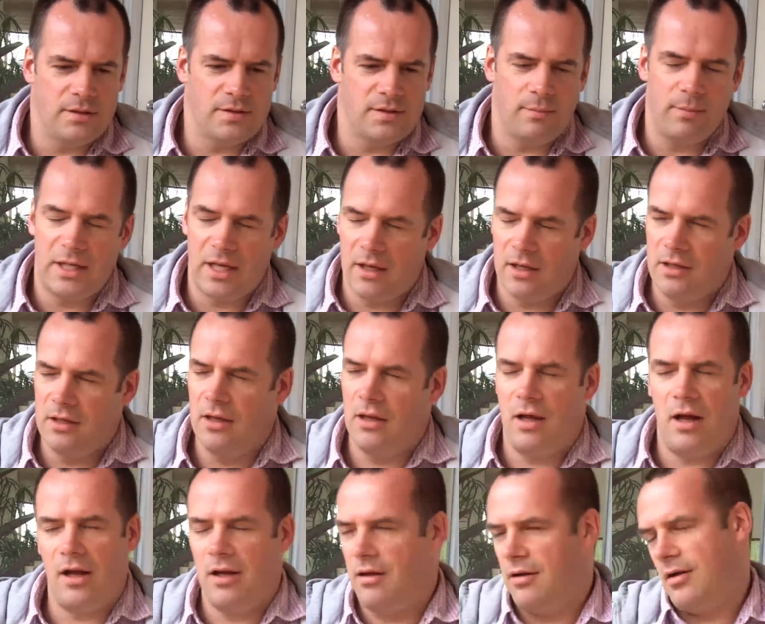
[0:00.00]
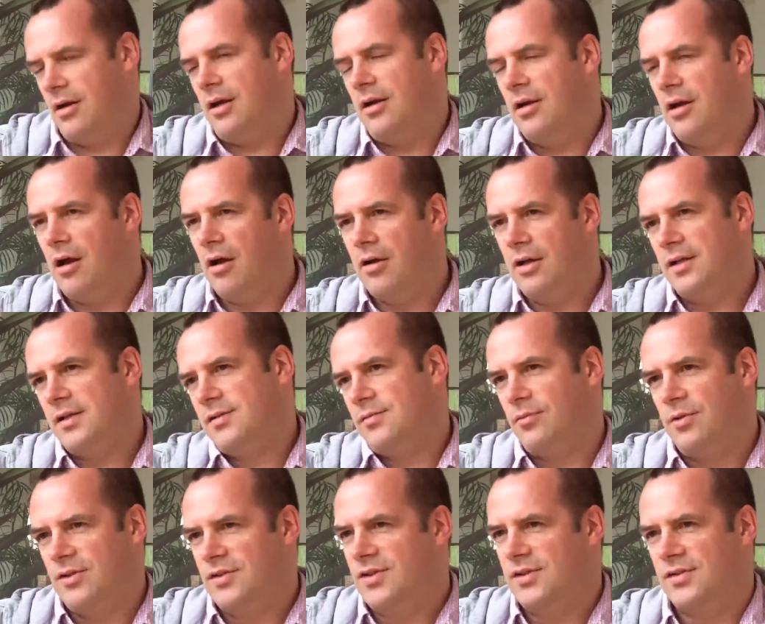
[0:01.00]
something I noticed,
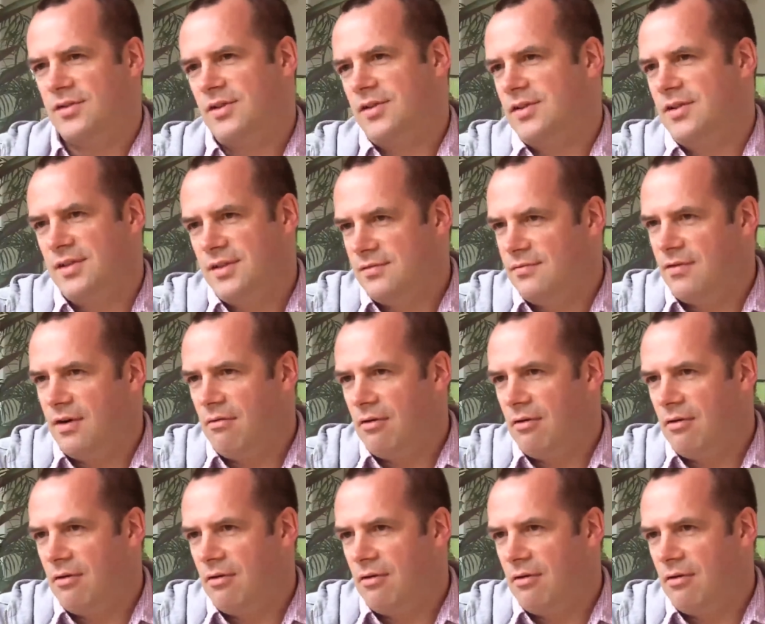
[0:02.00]
which is just